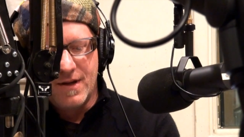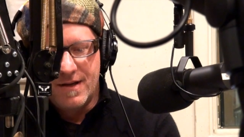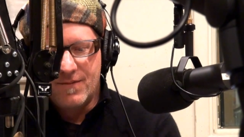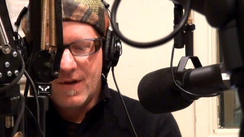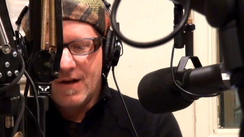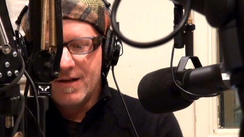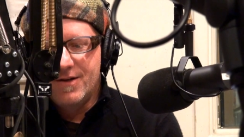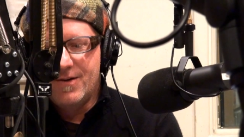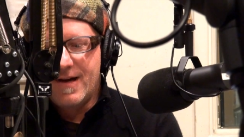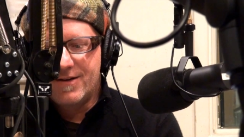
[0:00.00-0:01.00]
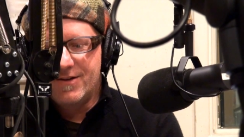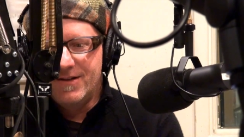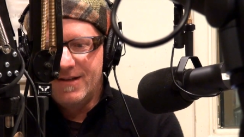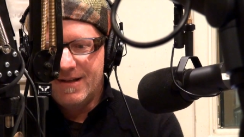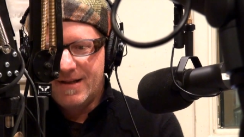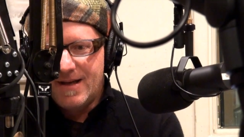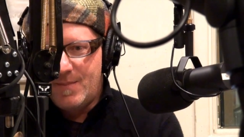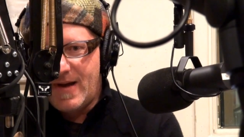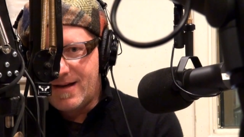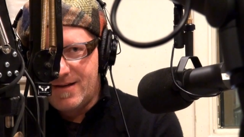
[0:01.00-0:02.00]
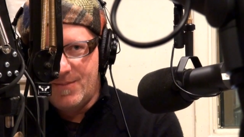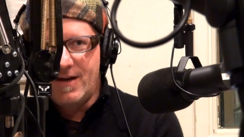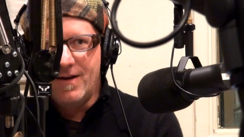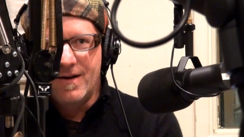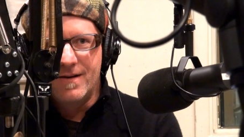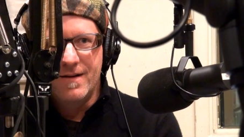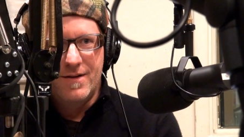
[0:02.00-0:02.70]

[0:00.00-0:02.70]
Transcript: okay, I've got to actually get back to my art.